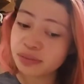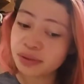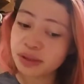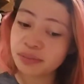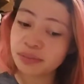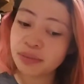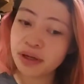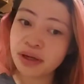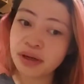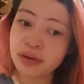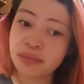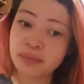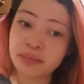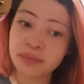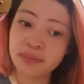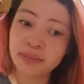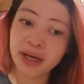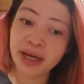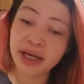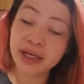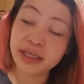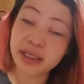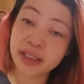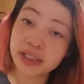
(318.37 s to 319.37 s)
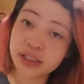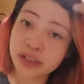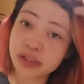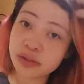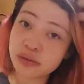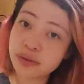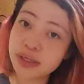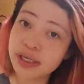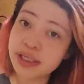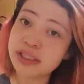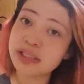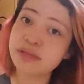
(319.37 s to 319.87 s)
My mom had a
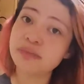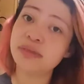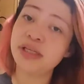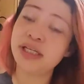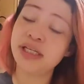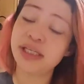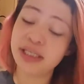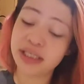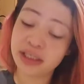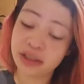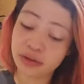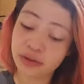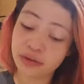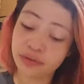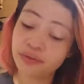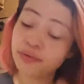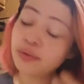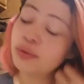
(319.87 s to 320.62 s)
hysterectomy in her